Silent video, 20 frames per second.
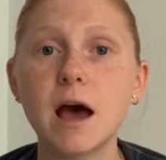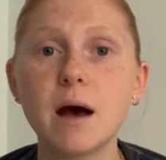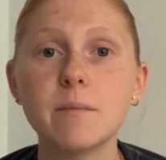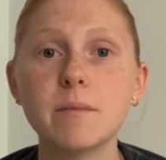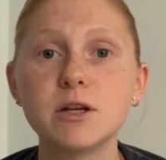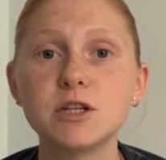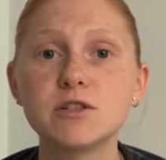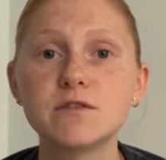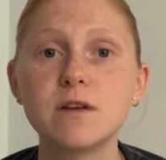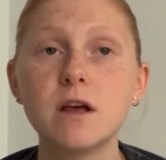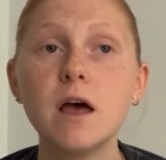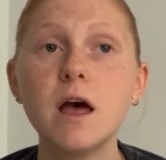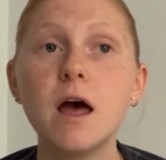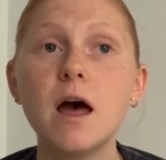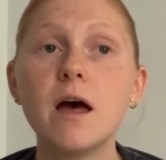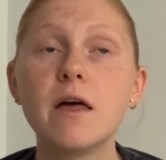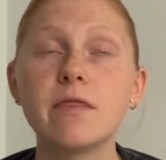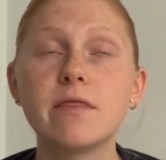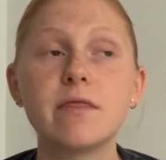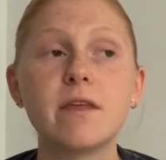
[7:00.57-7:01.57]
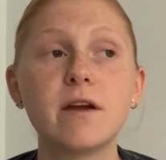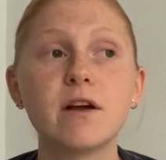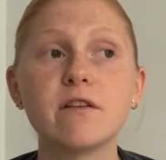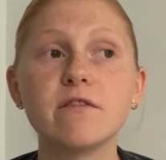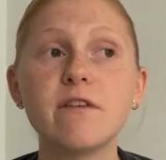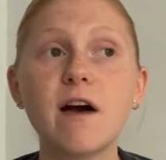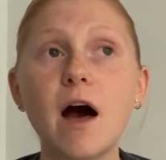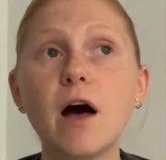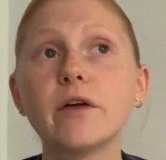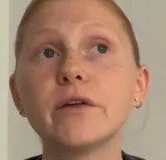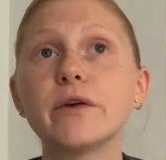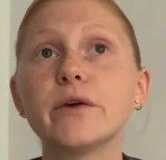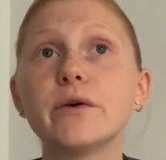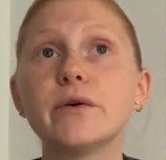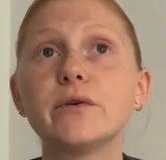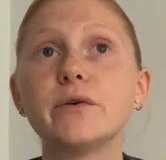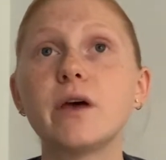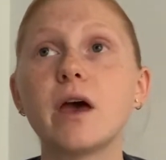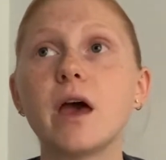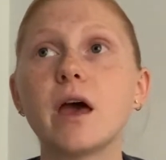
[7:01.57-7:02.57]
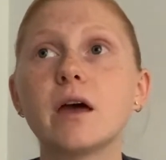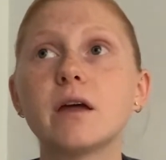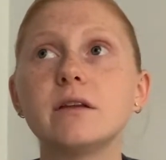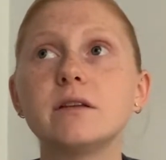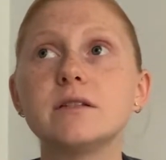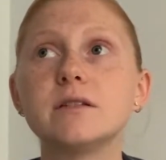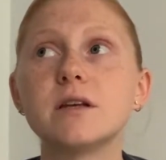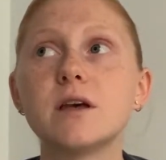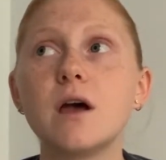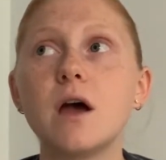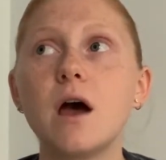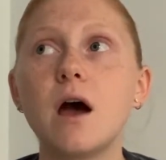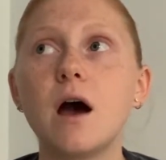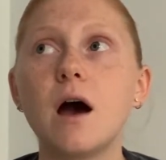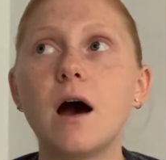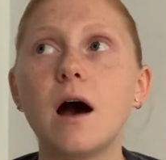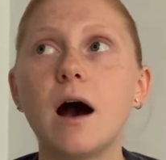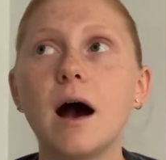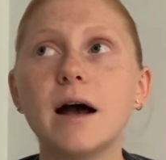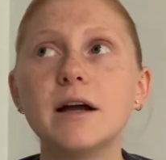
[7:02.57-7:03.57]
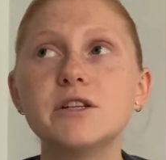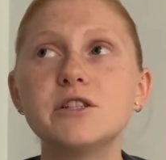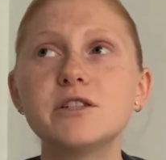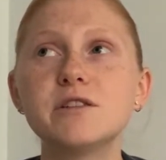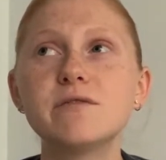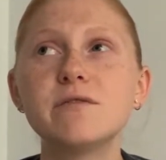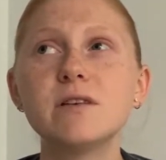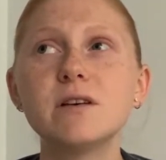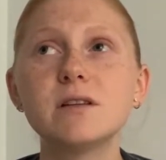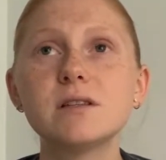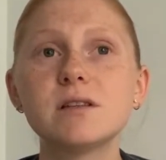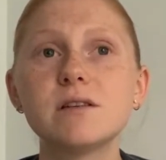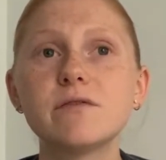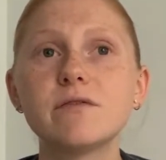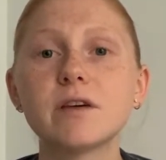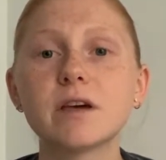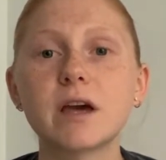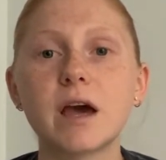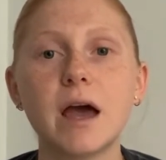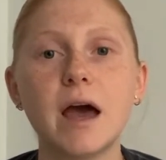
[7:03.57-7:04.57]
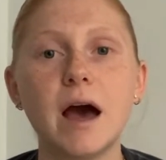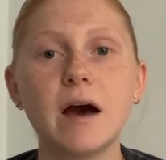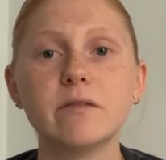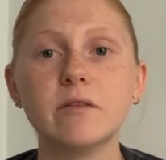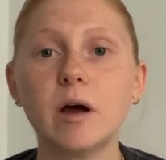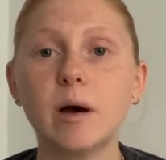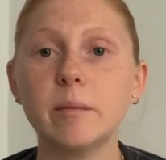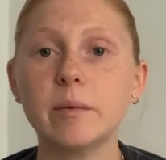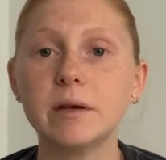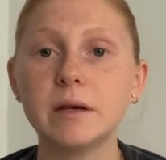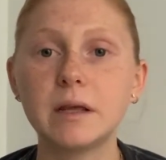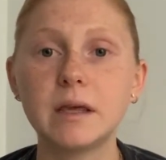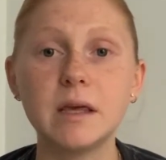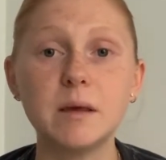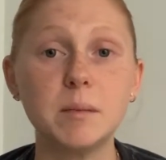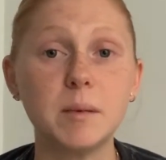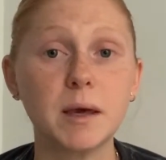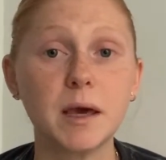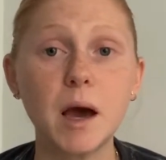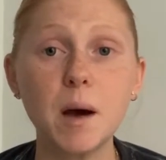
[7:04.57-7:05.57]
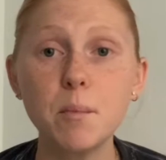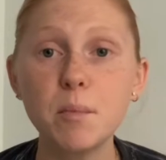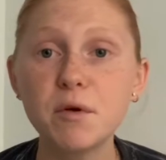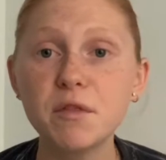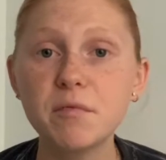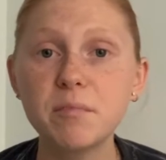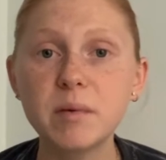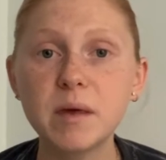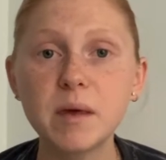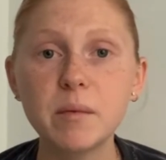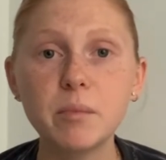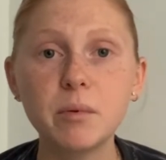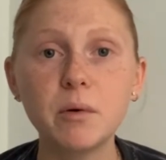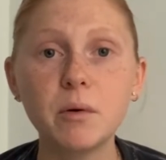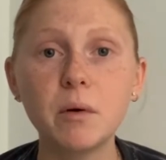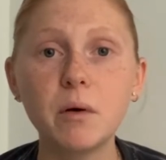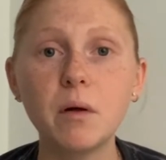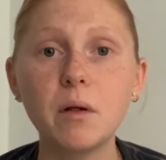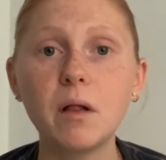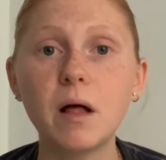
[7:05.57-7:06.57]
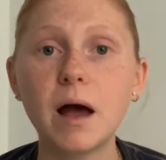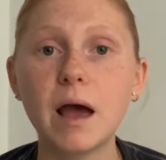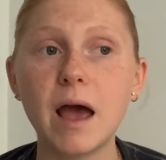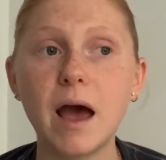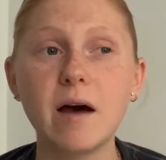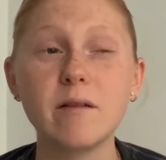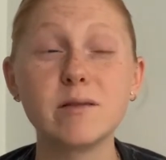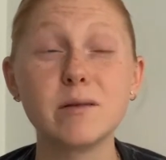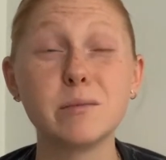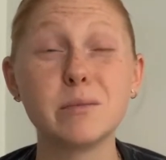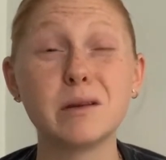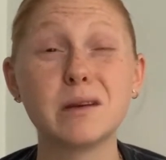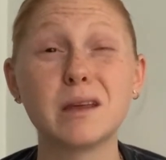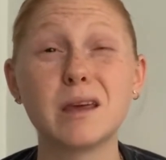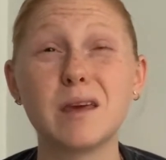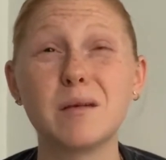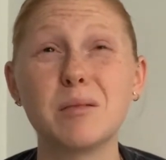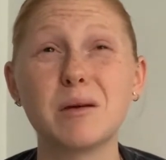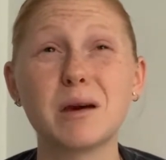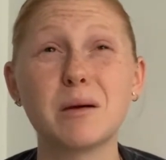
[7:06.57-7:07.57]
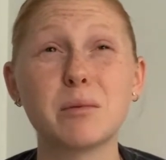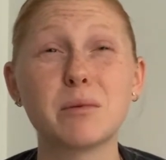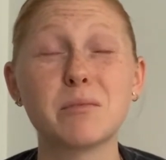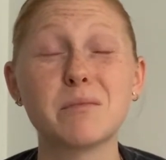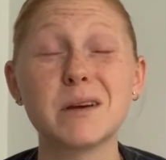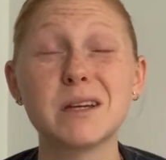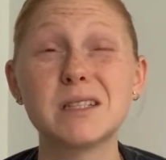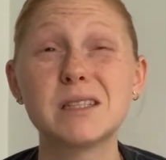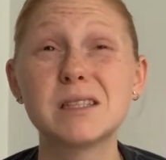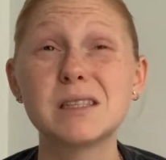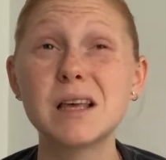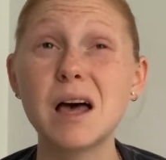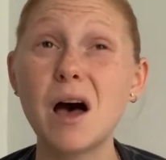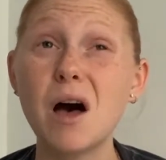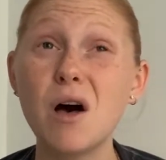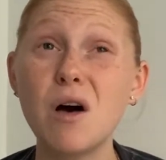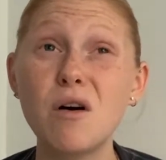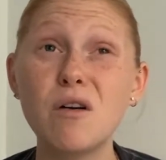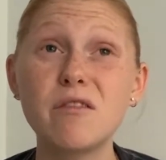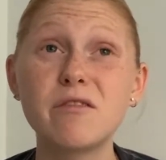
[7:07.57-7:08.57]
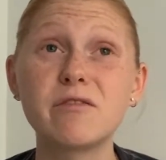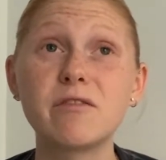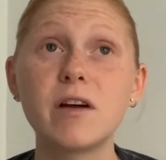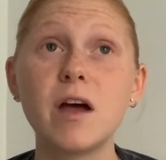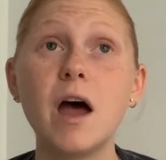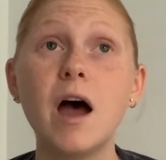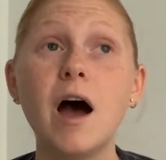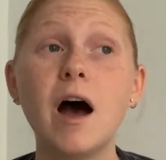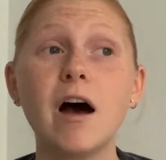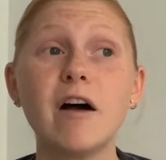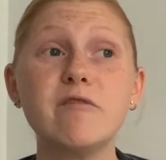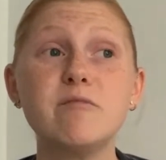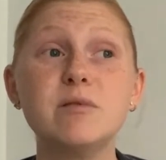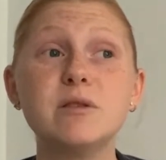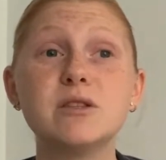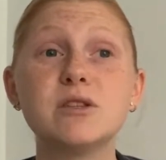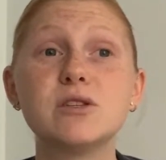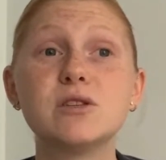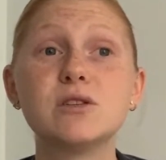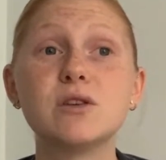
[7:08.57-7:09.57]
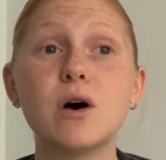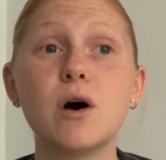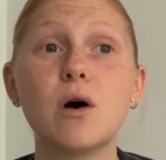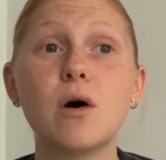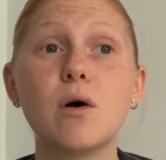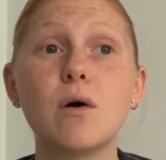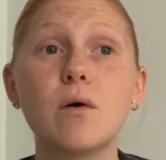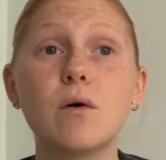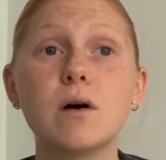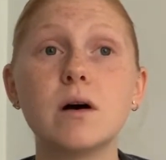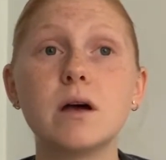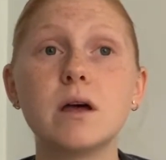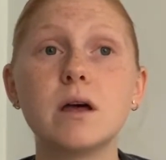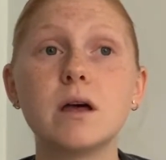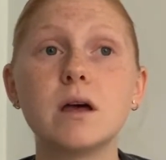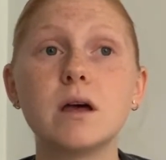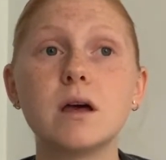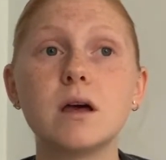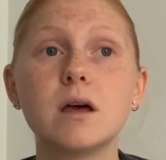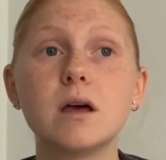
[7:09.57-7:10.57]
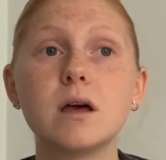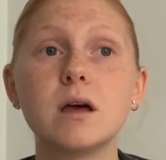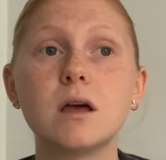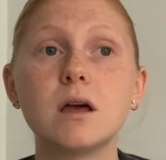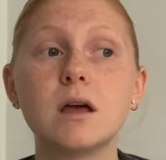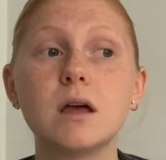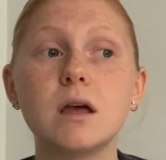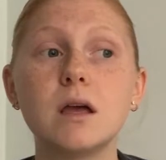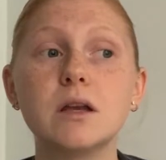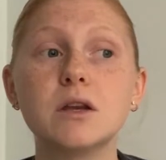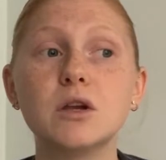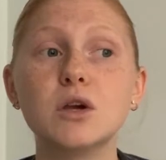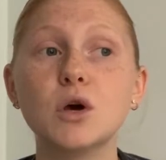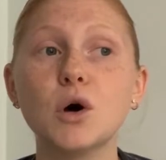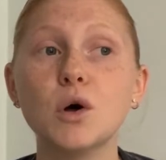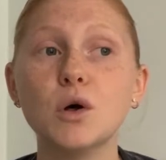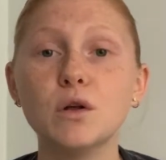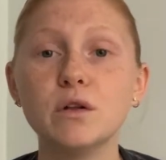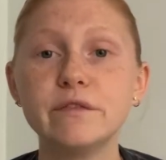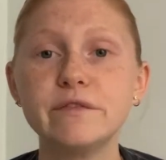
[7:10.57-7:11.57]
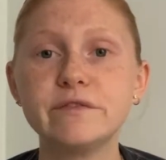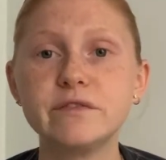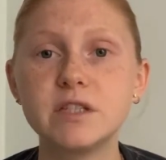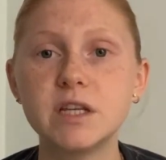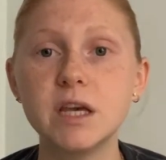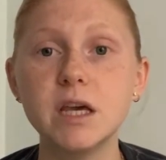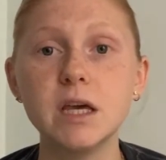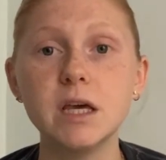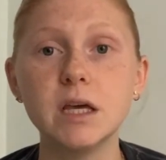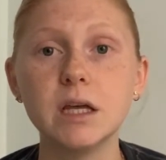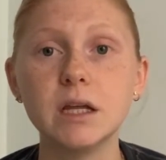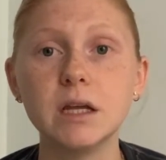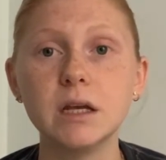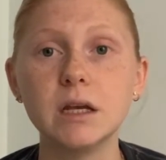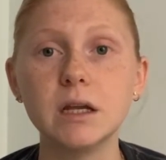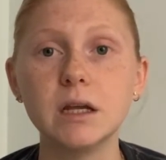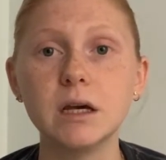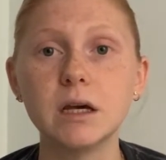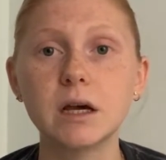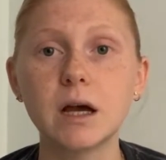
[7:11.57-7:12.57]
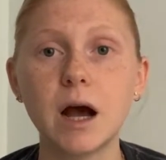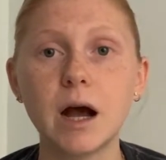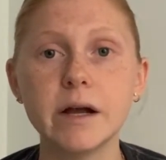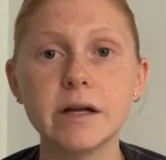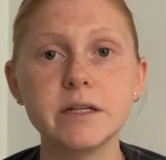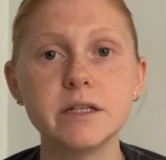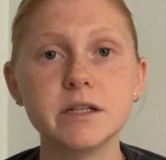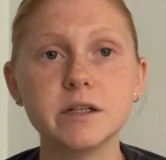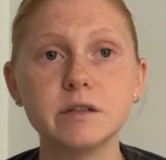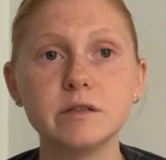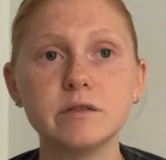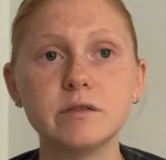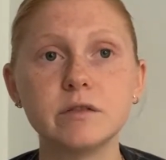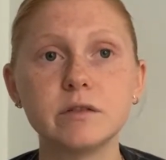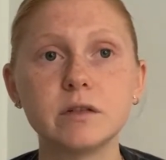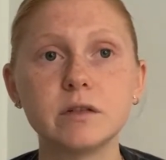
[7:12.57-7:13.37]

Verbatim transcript: how much they're valued and I just feel as if like I have not been keeping up with people. I haven't been keeping up with myself. I've been so engulfed in kind of